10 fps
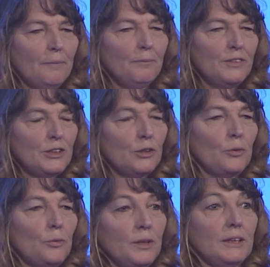so
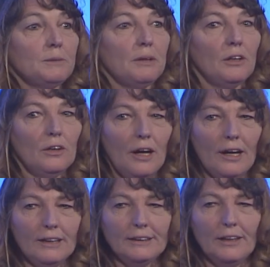we spend a lot
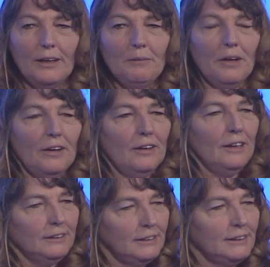of time on
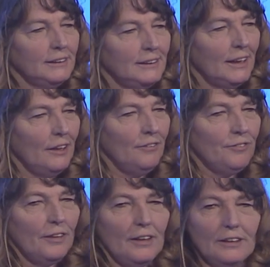hunting stuff.
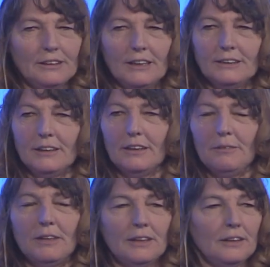Ducks
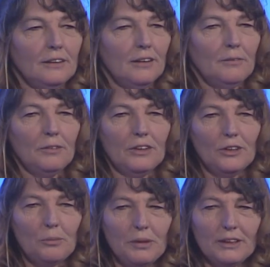Unlimited, I'm one of your
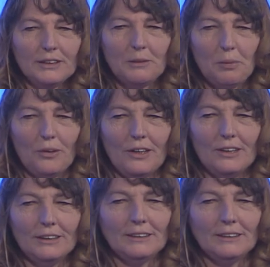biggest supporters.